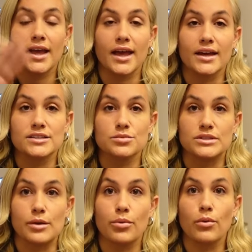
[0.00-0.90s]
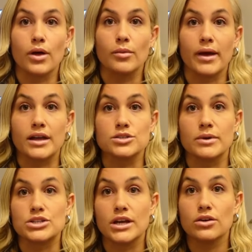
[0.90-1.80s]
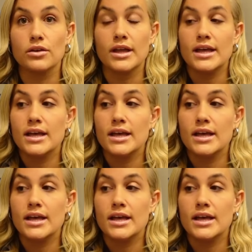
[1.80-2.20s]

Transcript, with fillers: Hey guys, what's up? Welcome back to my channel.